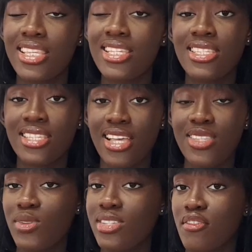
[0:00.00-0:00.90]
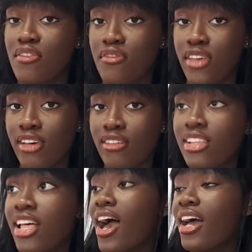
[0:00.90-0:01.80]
This skirt was a
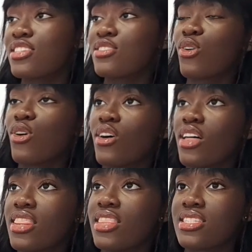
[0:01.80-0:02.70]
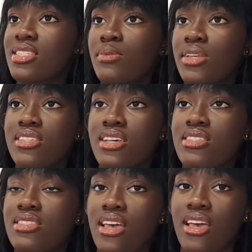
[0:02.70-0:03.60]
fail. I saw this
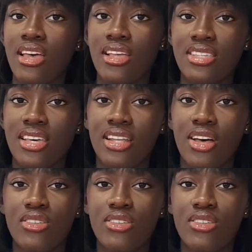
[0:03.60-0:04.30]
pleated skirt and